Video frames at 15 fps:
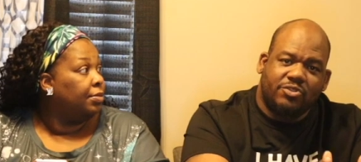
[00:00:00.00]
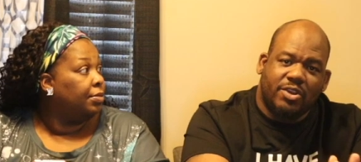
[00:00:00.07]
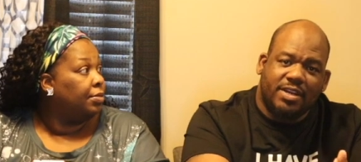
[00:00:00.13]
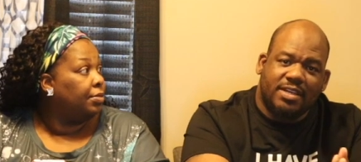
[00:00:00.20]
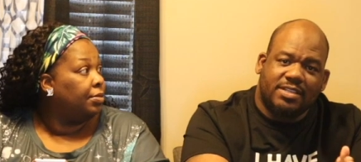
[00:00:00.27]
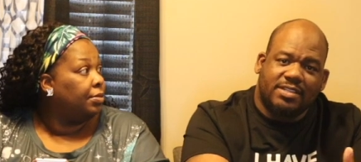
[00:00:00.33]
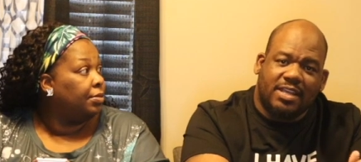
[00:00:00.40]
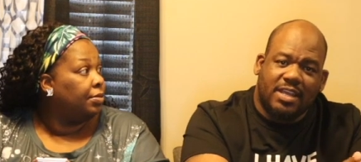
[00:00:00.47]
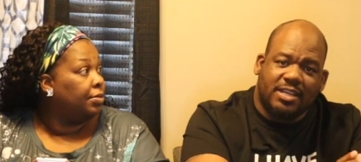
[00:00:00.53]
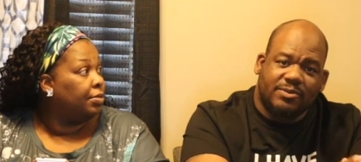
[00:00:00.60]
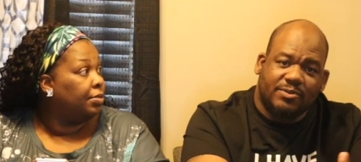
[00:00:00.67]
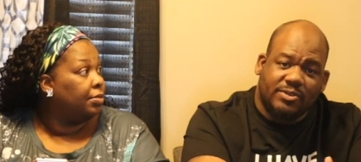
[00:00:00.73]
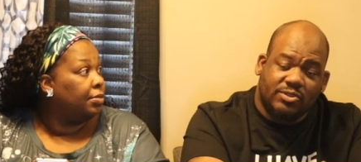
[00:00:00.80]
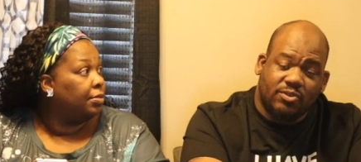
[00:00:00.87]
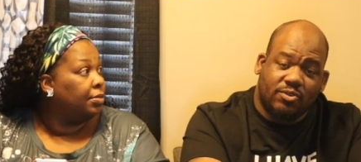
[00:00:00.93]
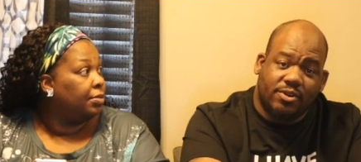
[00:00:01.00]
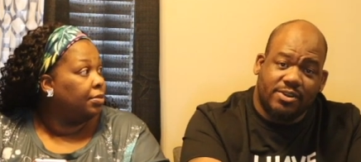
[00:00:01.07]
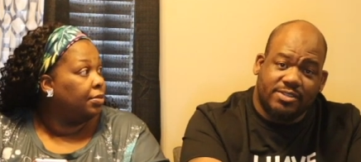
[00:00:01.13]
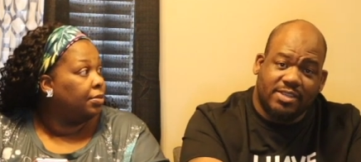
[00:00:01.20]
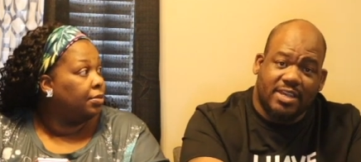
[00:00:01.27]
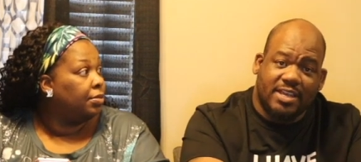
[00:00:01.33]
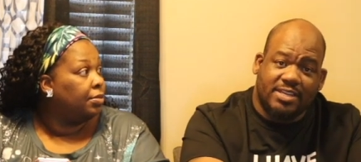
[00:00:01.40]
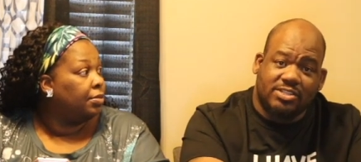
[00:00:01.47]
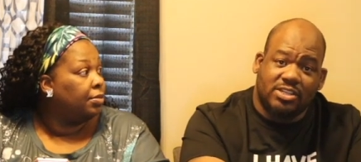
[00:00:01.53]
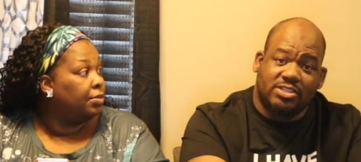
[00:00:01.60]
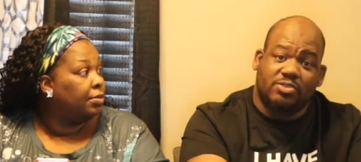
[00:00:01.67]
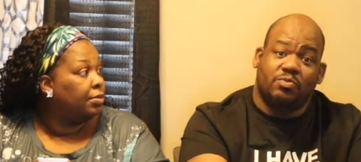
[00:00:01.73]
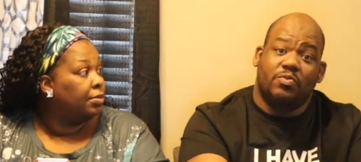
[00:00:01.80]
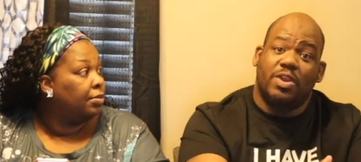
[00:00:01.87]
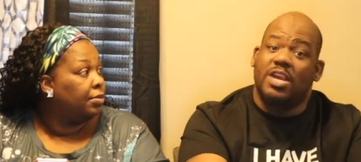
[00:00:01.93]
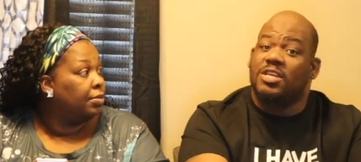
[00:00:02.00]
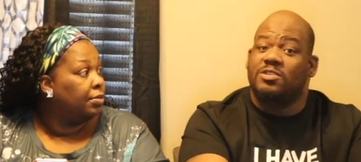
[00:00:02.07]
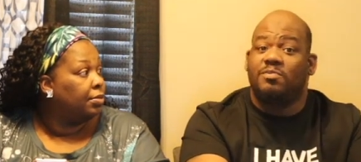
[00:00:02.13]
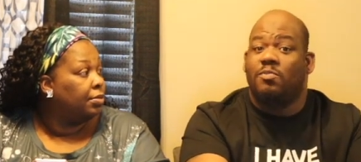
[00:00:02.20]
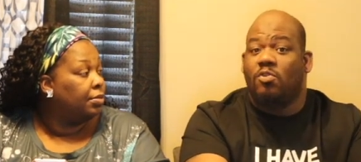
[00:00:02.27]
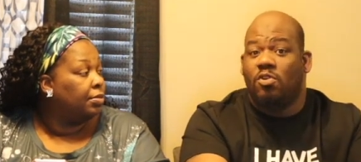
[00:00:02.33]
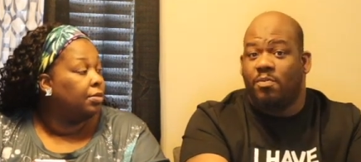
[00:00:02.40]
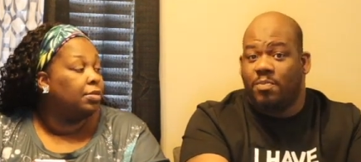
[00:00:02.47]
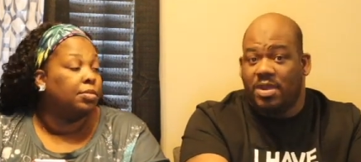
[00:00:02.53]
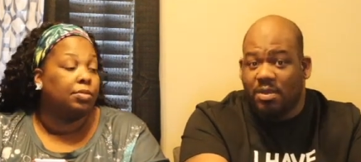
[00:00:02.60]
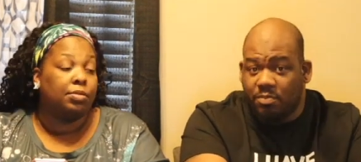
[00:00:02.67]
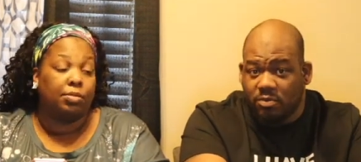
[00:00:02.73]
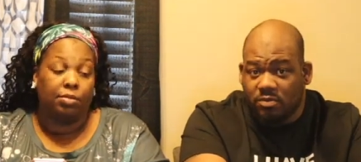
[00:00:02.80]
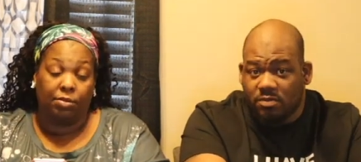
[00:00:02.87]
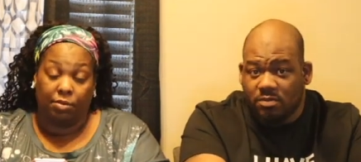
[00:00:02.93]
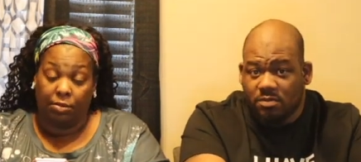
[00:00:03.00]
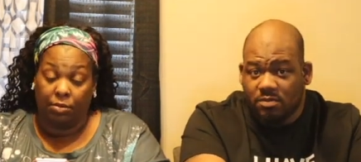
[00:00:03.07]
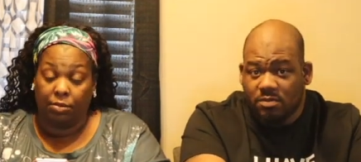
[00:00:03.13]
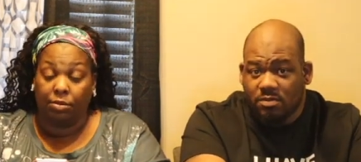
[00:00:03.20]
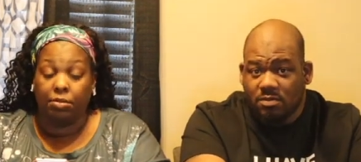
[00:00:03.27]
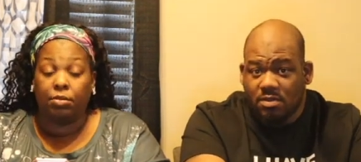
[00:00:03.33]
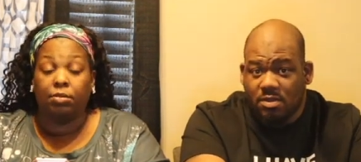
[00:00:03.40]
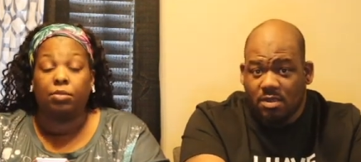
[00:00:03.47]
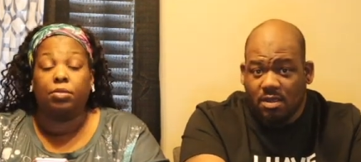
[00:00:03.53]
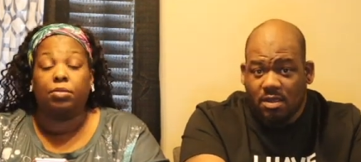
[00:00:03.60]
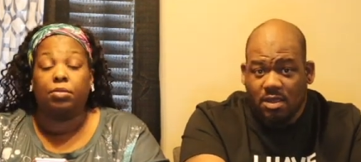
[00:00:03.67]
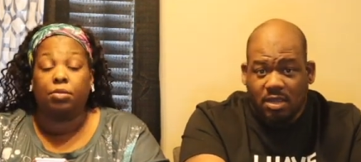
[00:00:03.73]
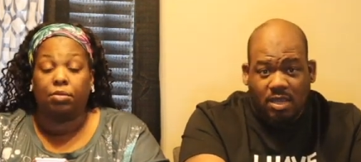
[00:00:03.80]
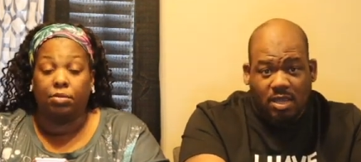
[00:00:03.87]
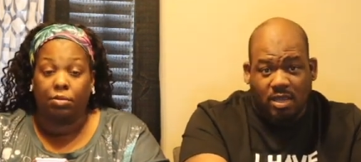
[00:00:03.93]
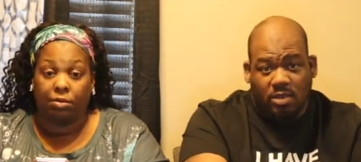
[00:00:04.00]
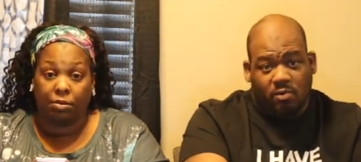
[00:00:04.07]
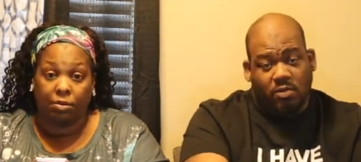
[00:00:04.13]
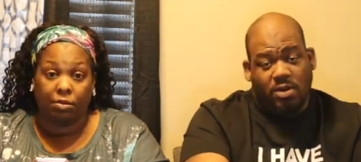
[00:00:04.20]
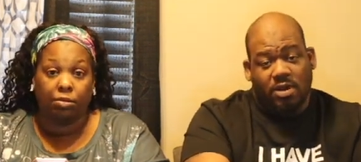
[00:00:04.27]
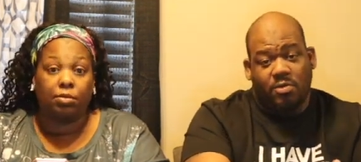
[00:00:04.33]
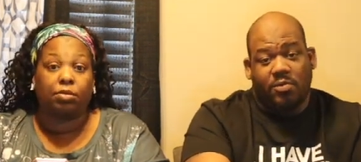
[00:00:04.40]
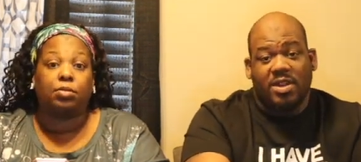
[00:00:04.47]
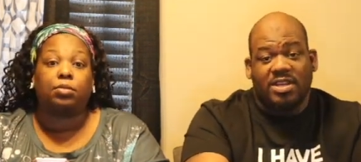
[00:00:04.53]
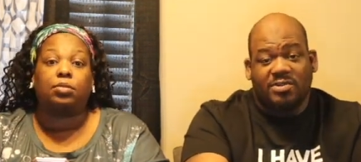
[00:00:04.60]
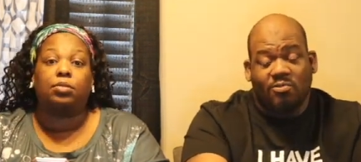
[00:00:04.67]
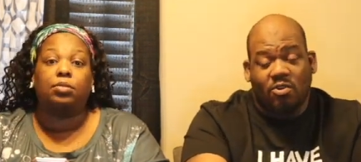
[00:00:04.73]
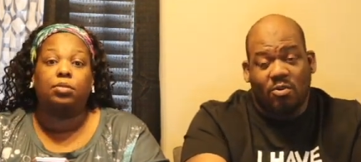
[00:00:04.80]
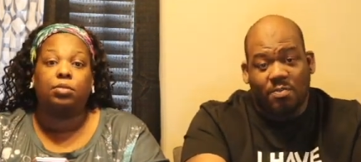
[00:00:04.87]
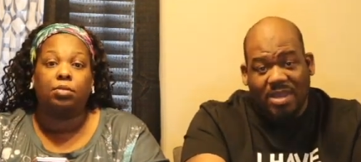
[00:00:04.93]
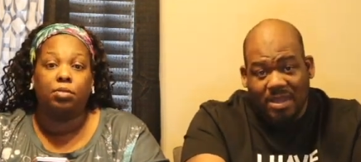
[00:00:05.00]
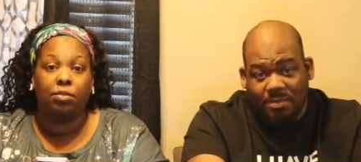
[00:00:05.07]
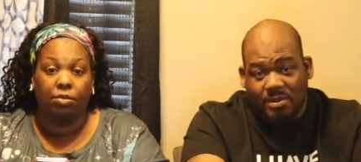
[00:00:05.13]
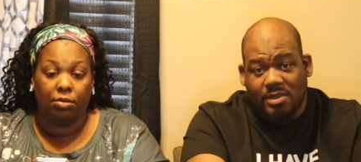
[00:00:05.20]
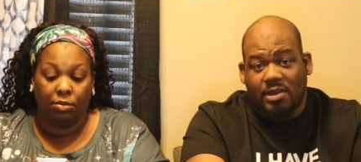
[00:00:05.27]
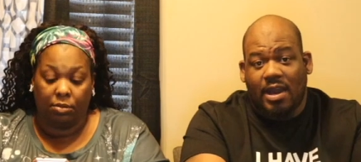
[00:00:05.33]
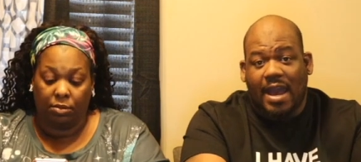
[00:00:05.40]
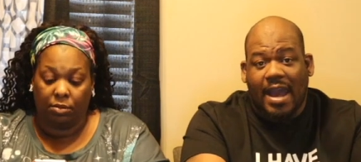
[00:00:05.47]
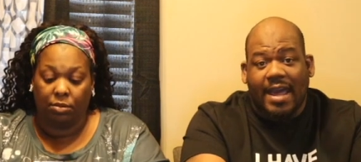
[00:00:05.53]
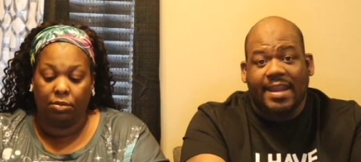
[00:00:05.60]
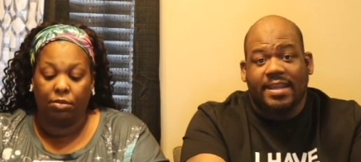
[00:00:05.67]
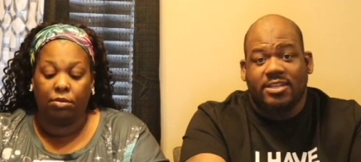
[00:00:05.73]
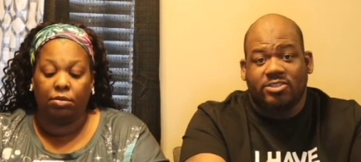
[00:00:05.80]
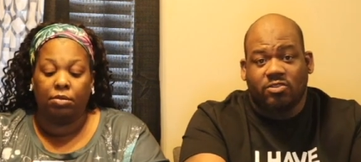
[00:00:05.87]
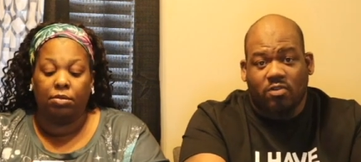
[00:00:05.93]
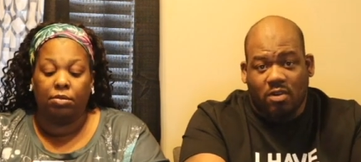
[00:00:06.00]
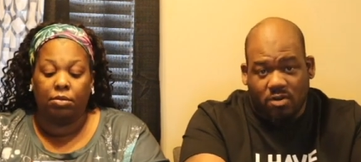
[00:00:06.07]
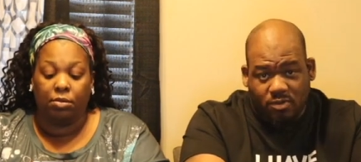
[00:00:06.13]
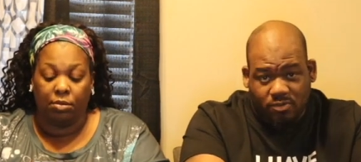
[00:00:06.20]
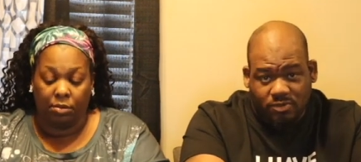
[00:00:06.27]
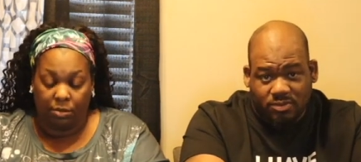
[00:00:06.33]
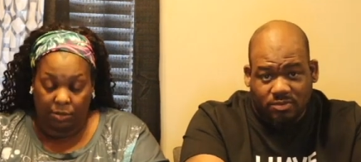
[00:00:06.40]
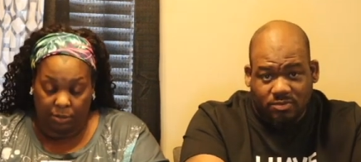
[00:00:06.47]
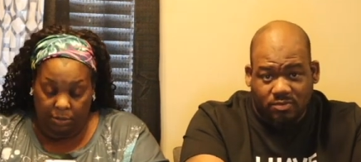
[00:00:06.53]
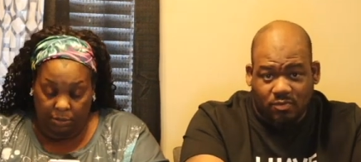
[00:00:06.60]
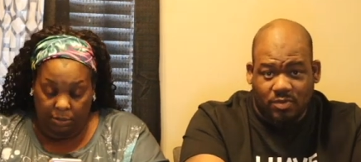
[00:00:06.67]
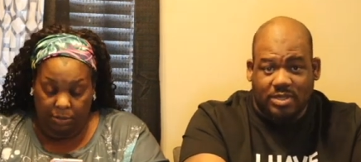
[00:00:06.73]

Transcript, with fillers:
Speaker 1: trending sounds for shorts, it just reach more people. Mm -hmm. When it reach more people, your audience grows. Mm -hmm.